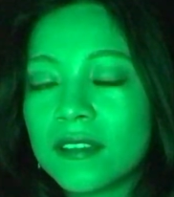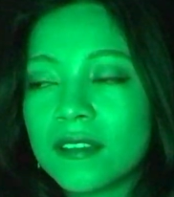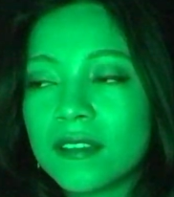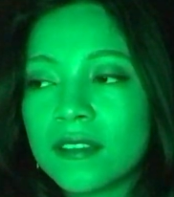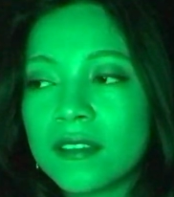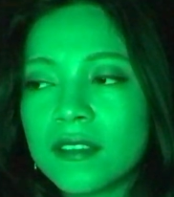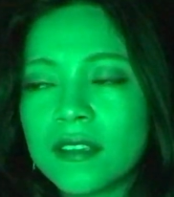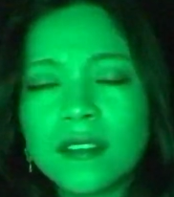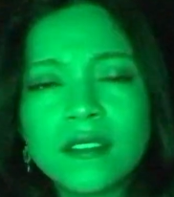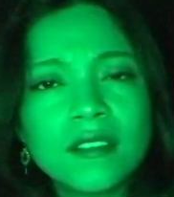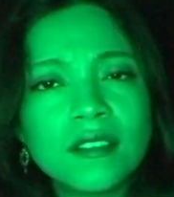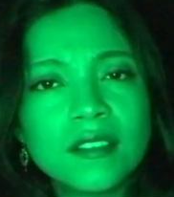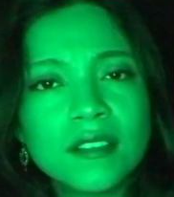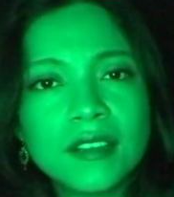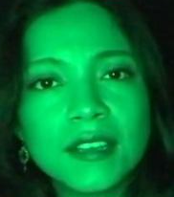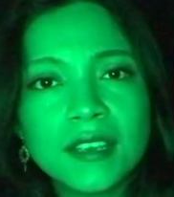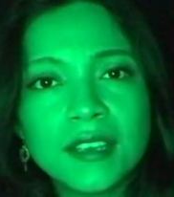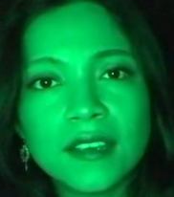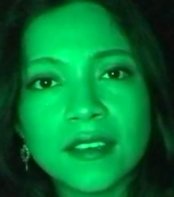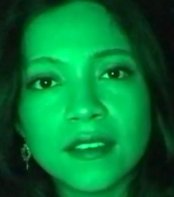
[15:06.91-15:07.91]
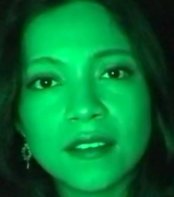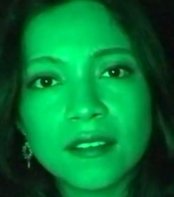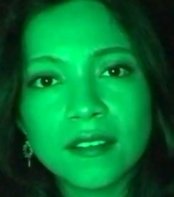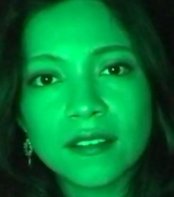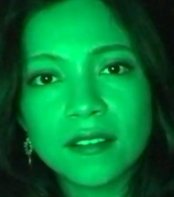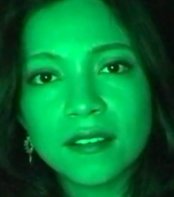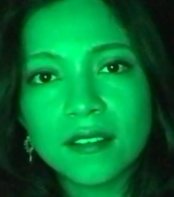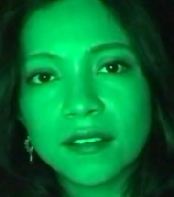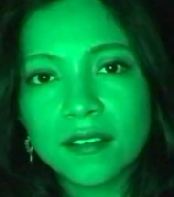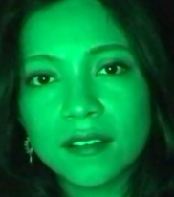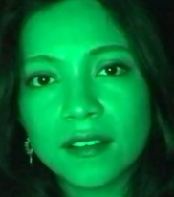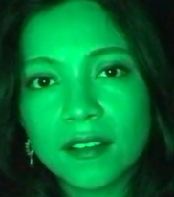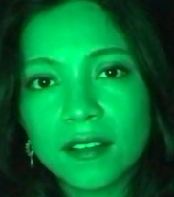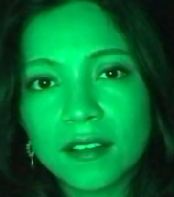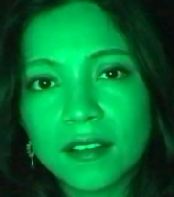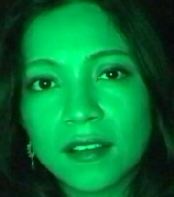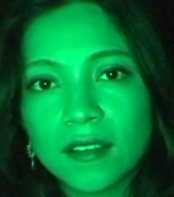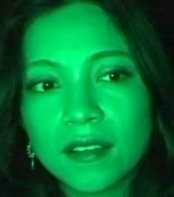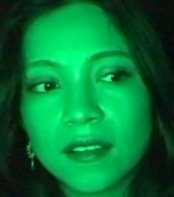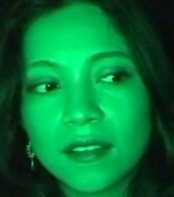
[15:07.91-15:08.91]
suddenly
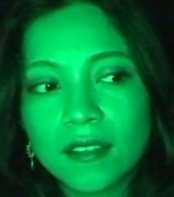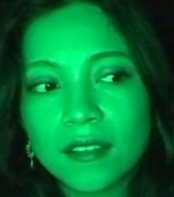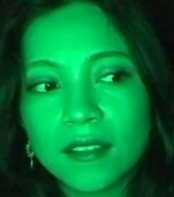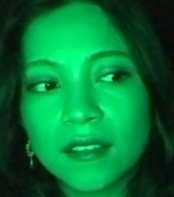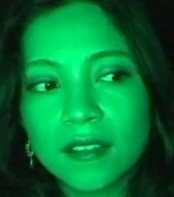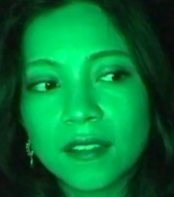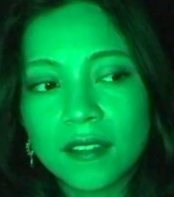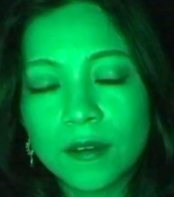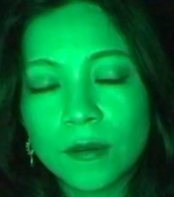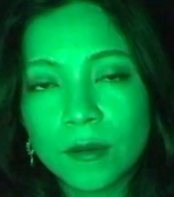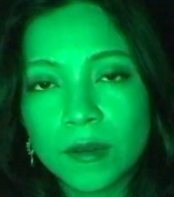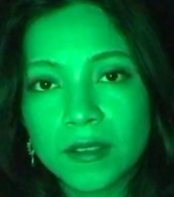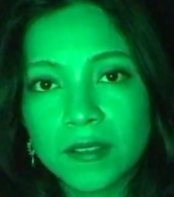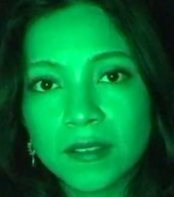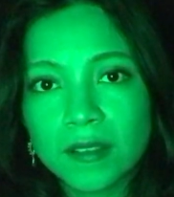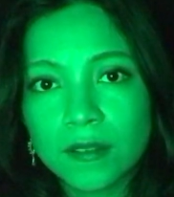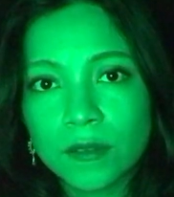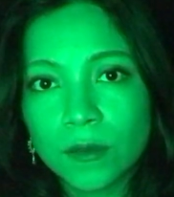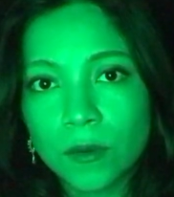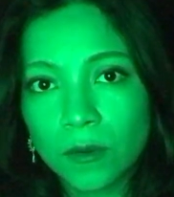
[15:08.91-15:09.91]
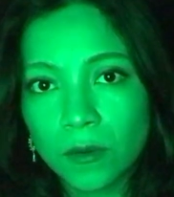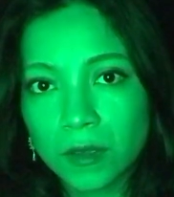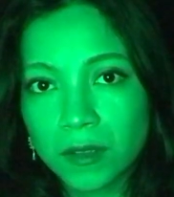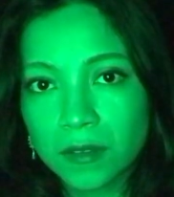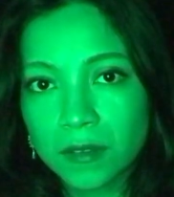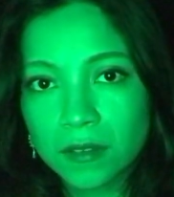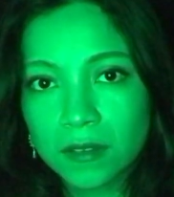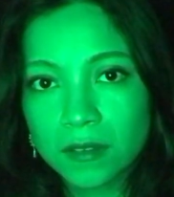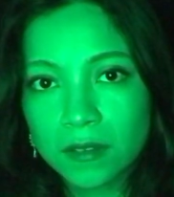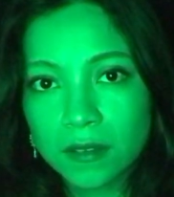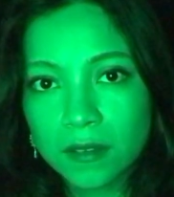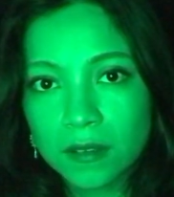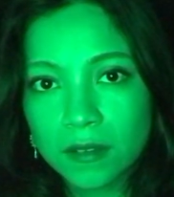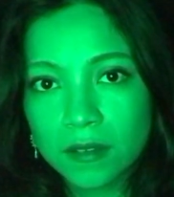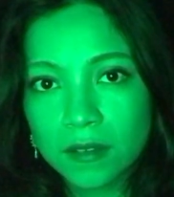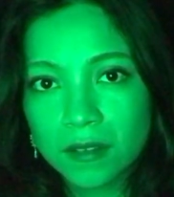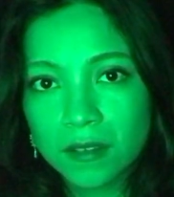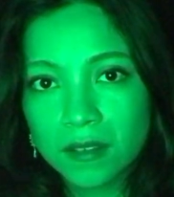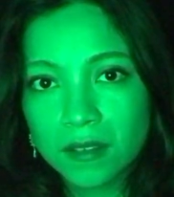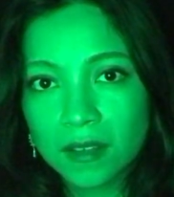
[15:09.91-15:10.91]
there was a noise,
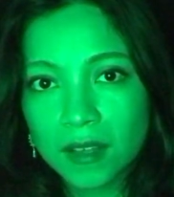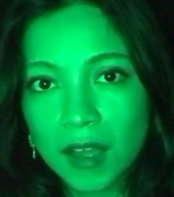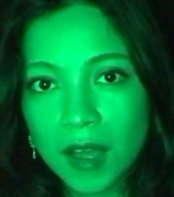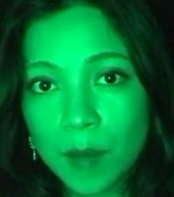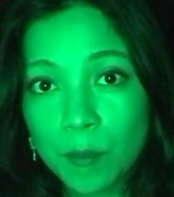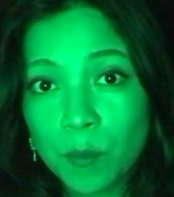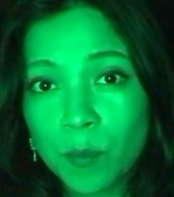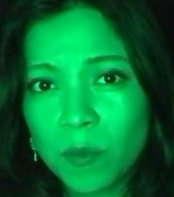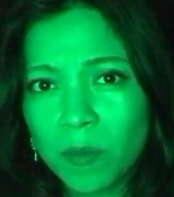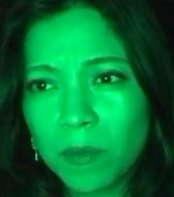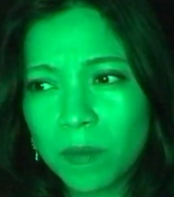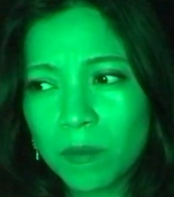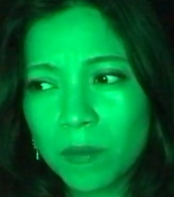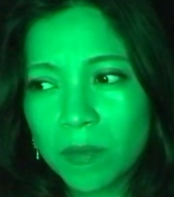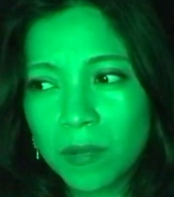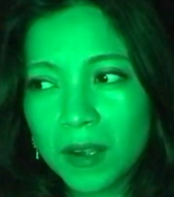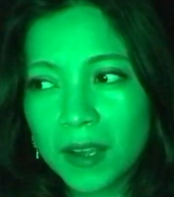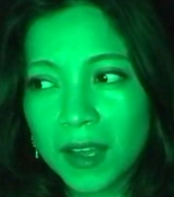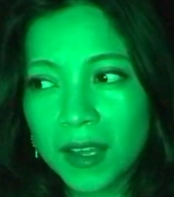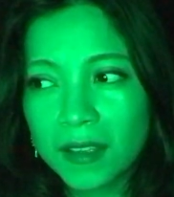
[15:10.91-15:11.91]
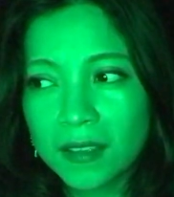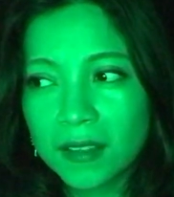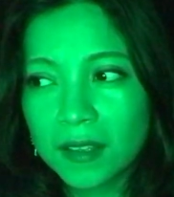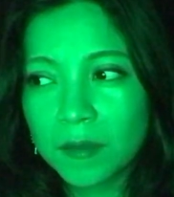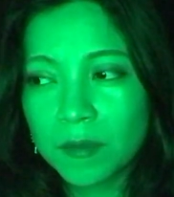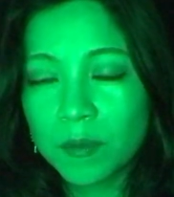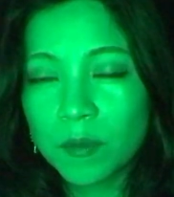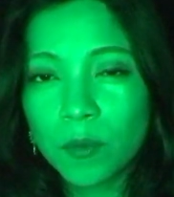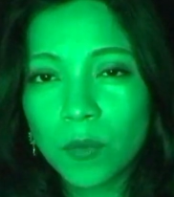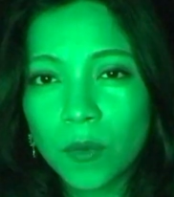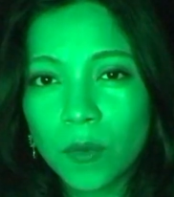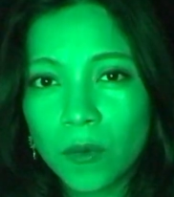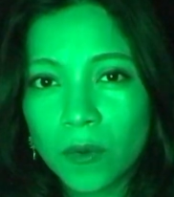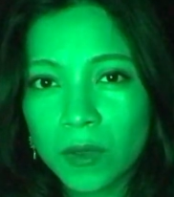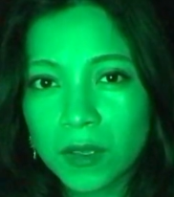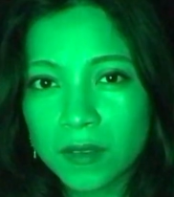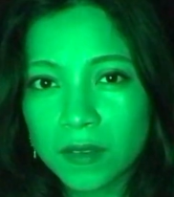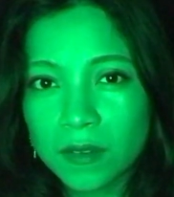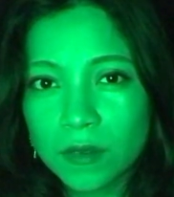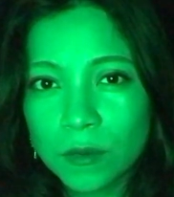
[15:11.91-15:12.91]
a kind of
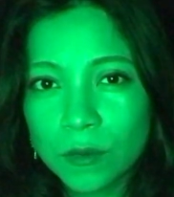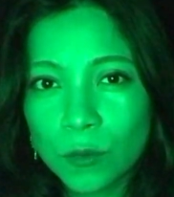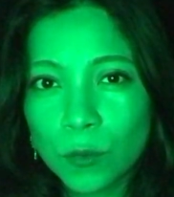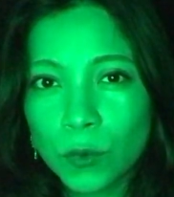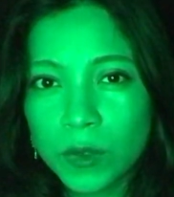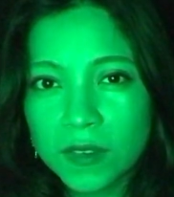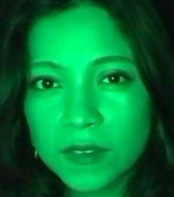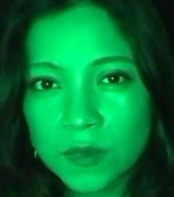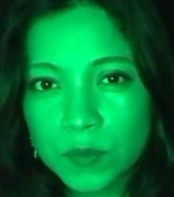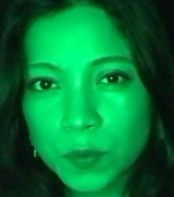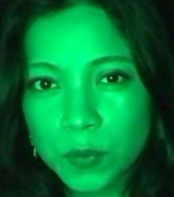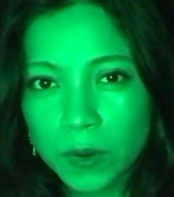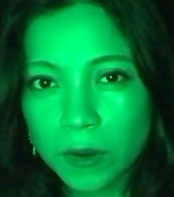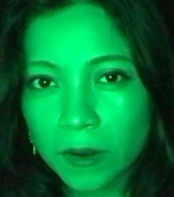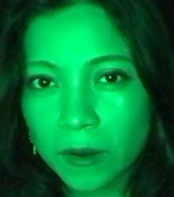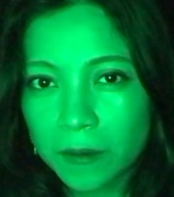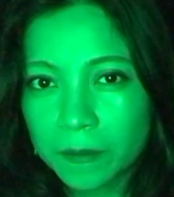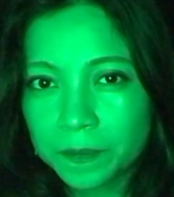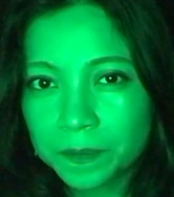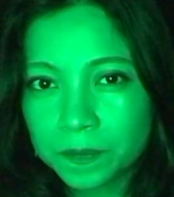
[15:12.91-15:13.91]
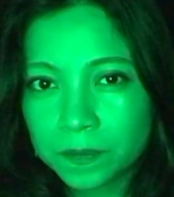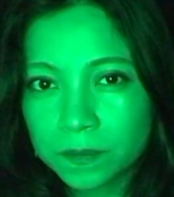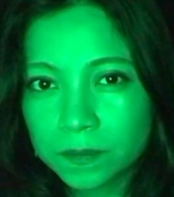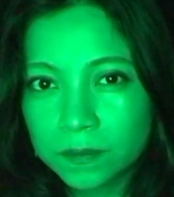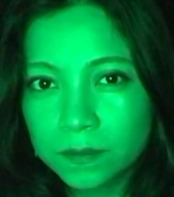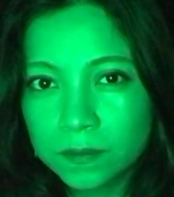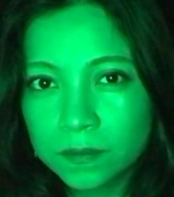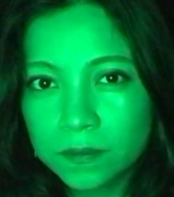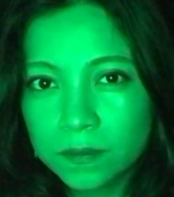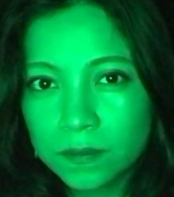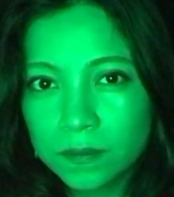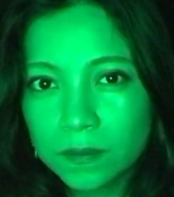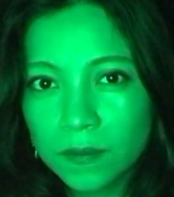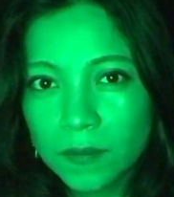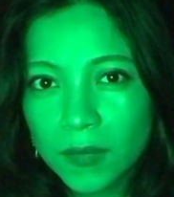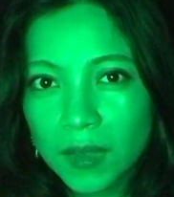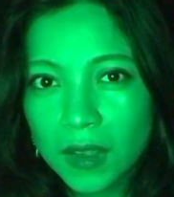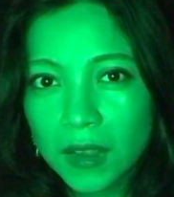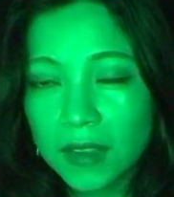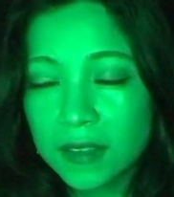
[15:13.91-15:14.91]
voice whisper.
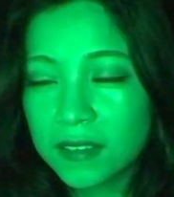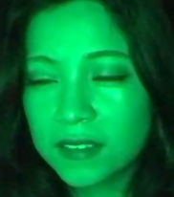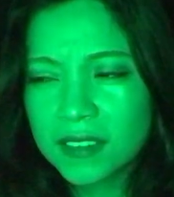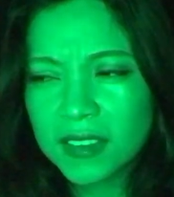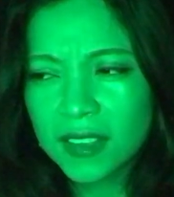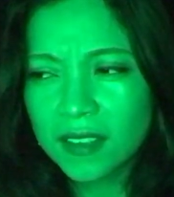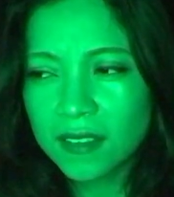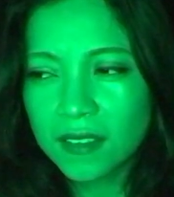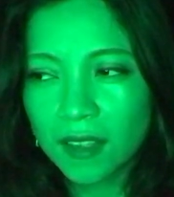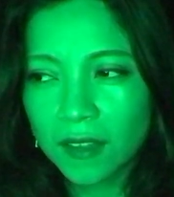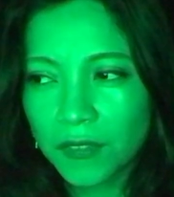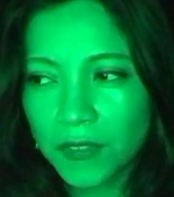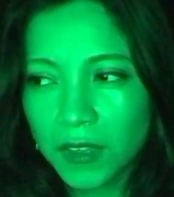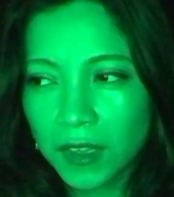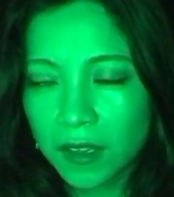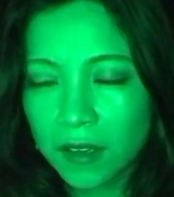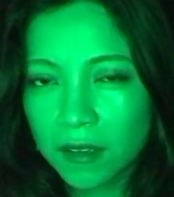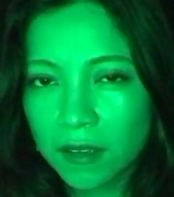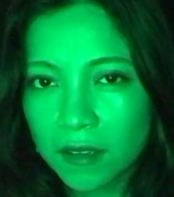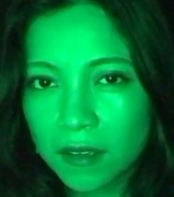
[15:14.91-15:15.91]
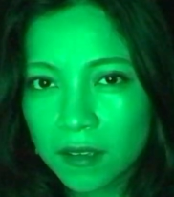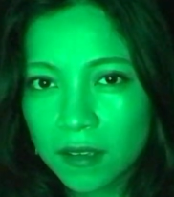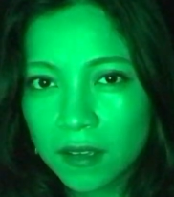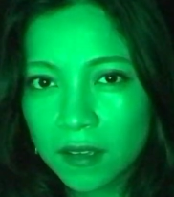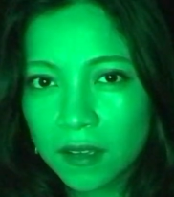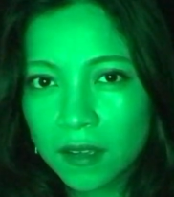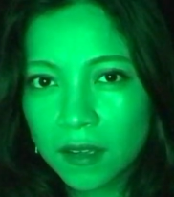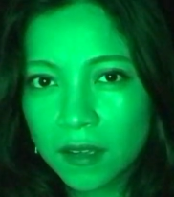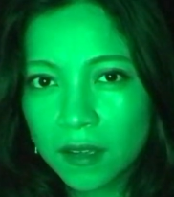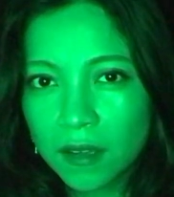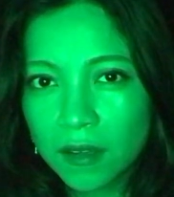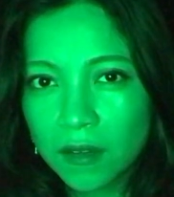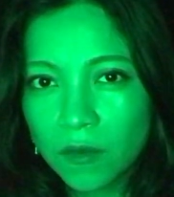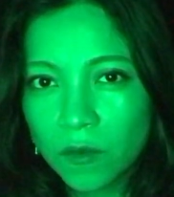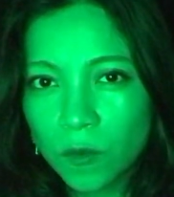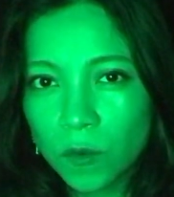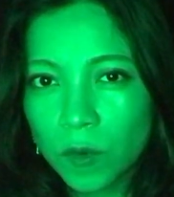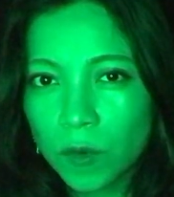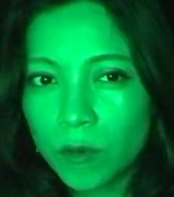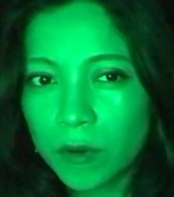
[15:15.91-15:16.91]
It said nothing.
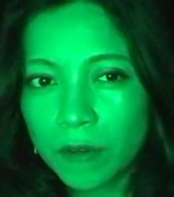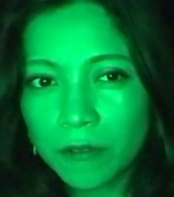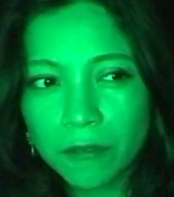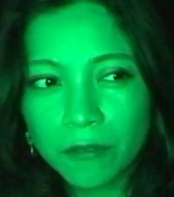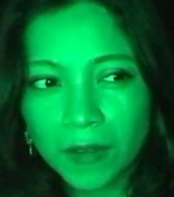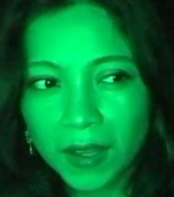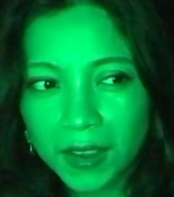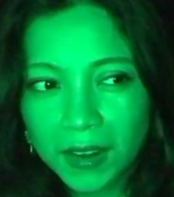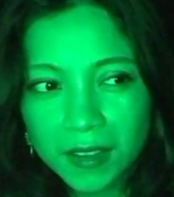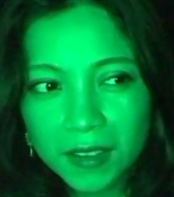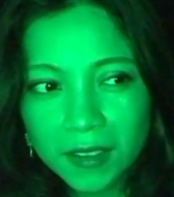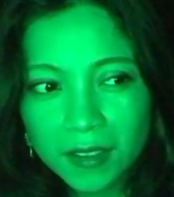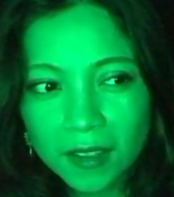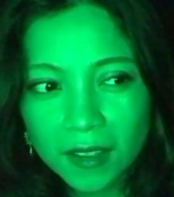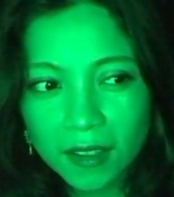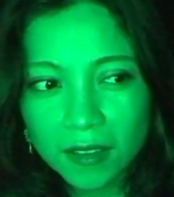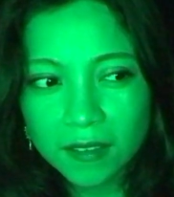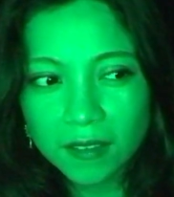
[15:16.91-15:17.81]
We were fighting and